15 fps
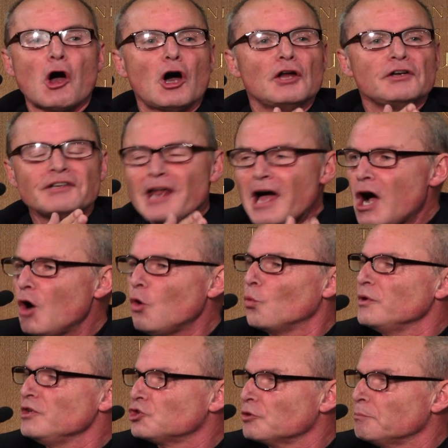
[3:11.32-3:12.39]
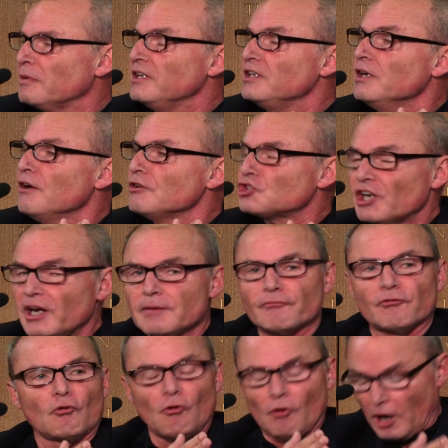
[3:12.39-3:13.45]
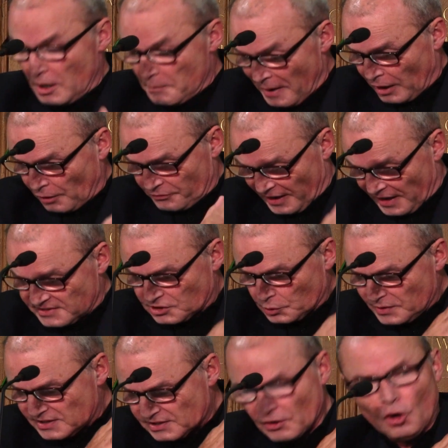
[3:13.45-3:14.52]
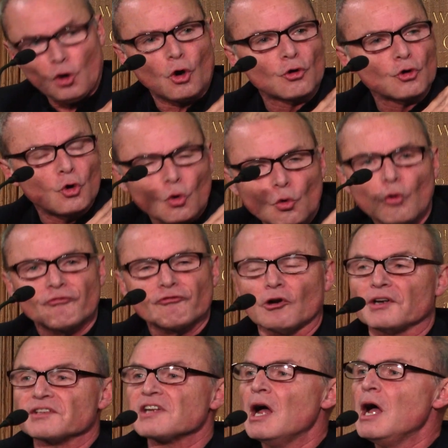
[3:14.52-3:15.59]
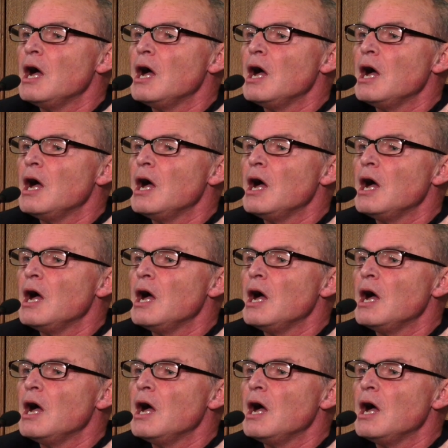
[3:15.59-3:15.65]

Now we should be shameful about that. It's on all fronts.